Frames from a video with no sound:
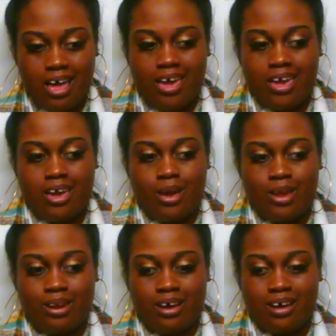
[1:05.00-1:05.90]

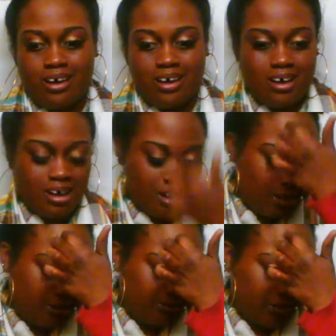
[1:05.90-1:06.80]
And
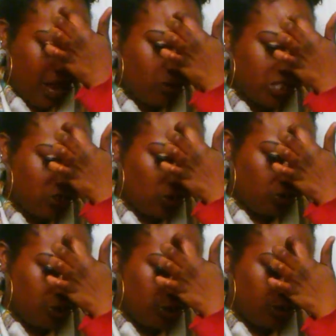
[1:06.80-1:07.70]
I was a
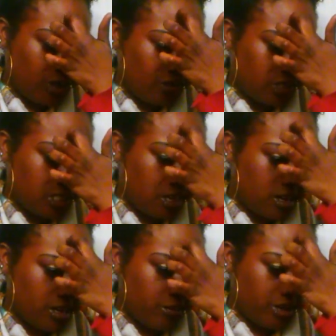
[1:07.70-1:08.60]
junior at the
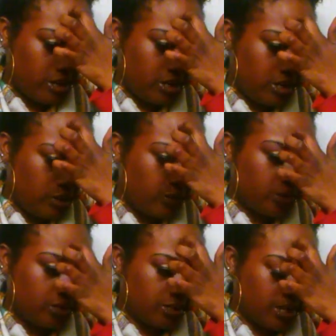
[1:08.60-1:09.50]
time and he
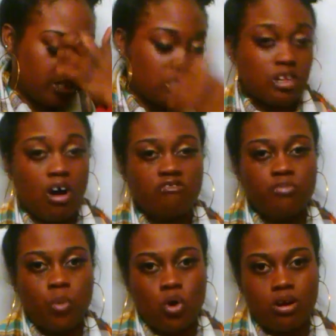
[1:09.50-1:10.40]
was a
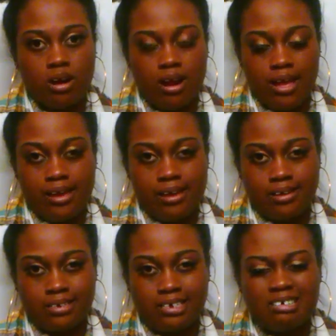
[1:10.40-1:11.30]
sophomore,
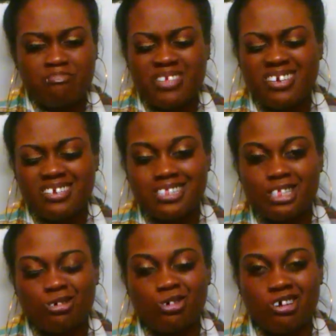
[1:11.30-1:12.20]
and he had this
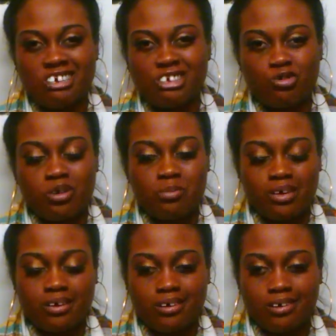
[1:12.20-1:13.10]
little crush on
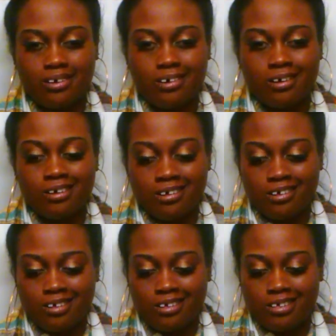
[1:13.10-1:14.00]
me and,
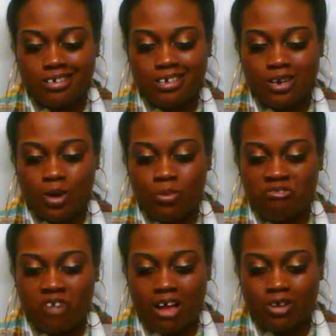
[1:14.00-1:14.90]
you know,
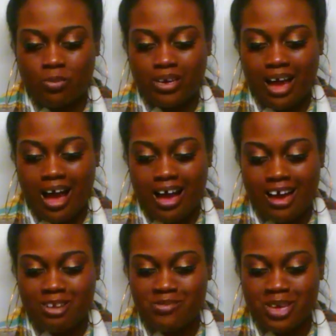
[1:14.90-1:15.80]
would follow
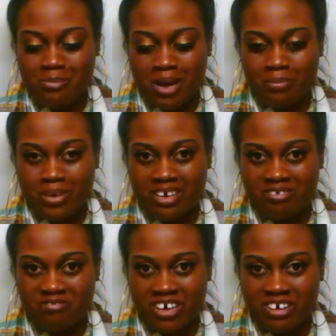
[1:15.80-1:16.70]
behind me and my
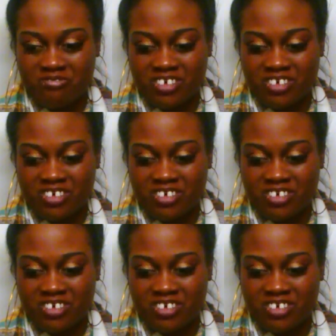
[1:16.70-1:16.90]
BFF.